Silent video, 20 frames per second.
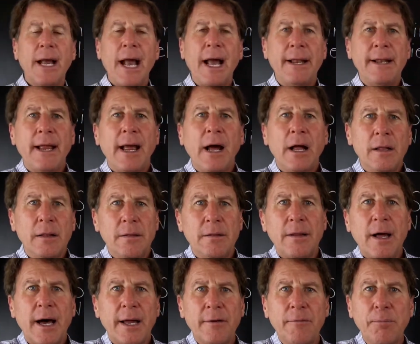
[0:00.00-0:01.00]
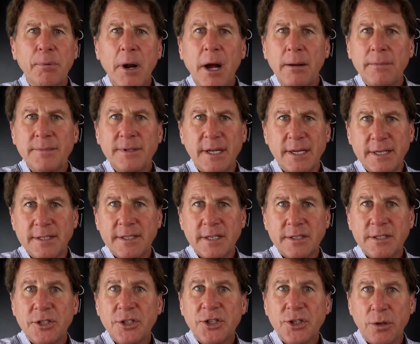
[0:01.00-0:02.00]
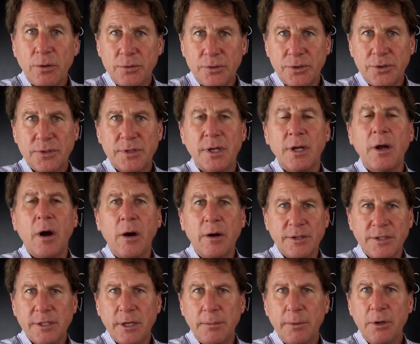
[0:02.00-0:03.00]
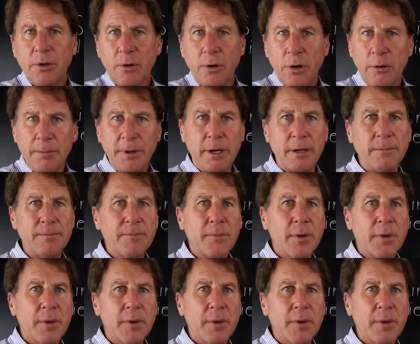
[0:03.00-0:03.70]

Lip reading: and a lot of problems that exist in shoulders are subacromial.